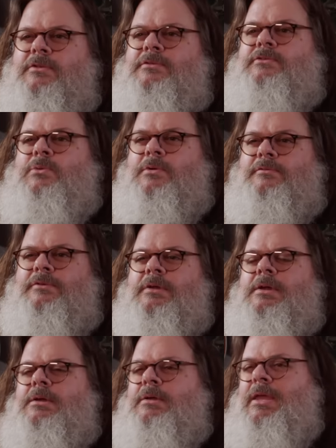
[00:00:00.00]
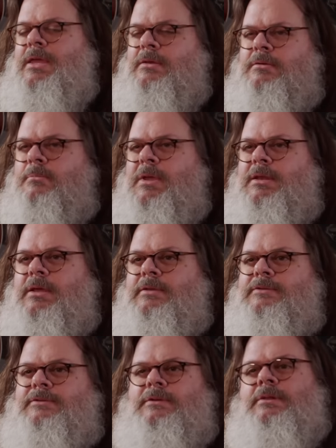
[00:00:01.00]
other sort of hidden
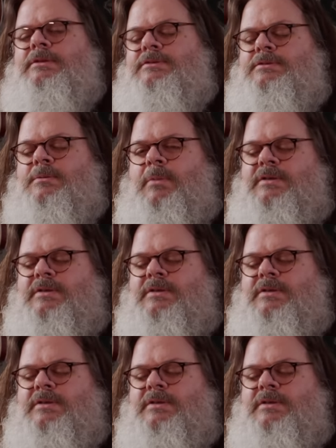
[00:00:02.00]
meanings, at least to